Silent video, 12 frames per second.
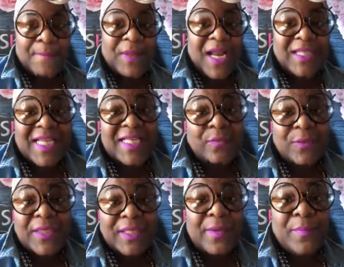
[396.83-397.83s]
But that's
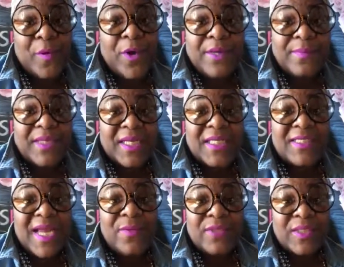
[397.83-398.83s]
really important because
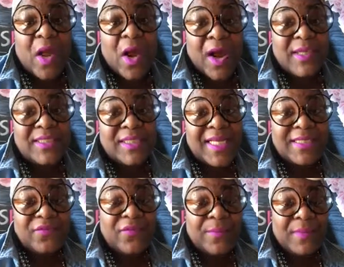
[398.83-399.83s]
that was the hardest
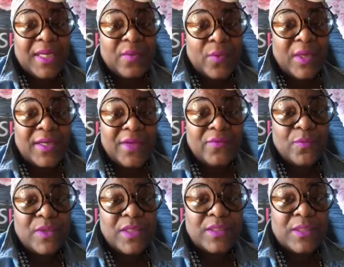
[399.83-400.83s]
lesson for me. One of them
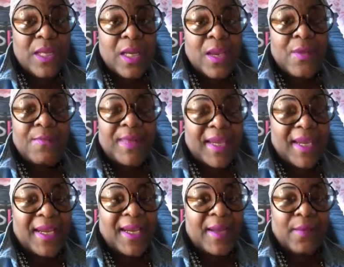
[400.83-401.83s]
was,
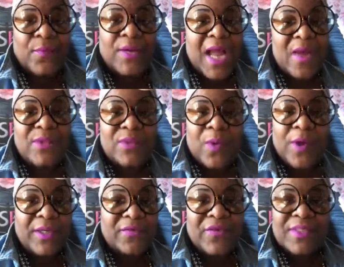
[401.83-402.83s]
man, when I was
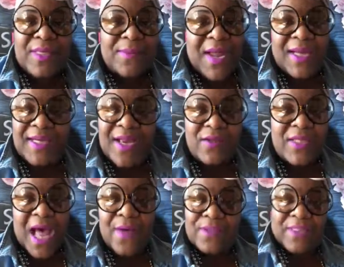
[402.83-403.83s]
working for somebody else,
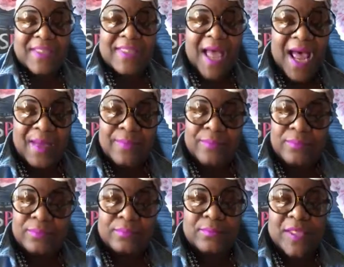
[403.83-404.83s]
I was the top
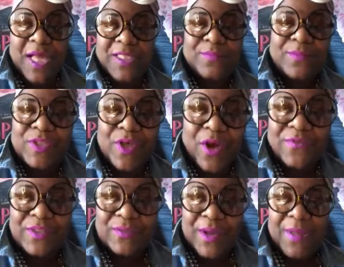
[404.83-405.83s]
customer
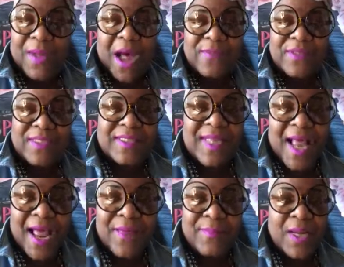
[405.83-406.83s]
service rep. I was the
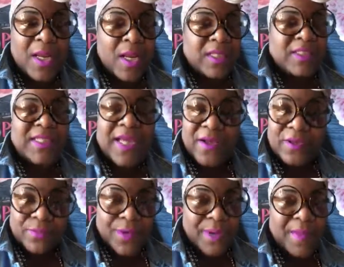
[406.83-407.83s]
top
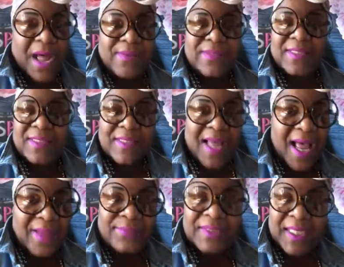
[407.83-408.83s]
sales rep. I was the
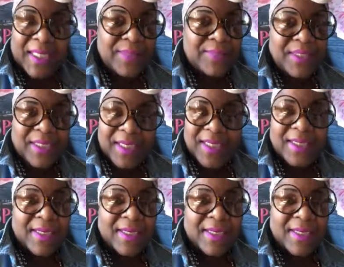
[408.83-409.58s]
top team lead.